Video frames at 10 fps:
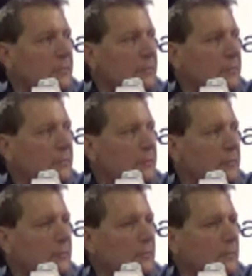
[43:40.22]

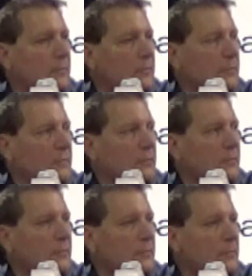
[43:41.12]

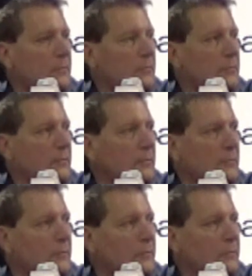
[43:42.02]

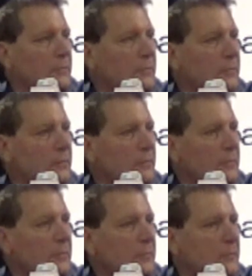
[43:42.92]

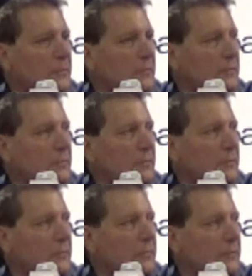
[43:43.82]

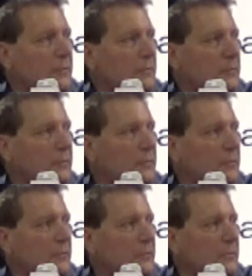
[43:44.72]

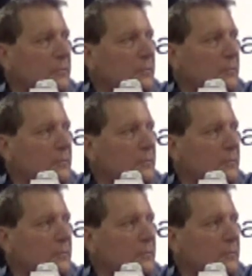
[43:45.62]
The person shown says nothing.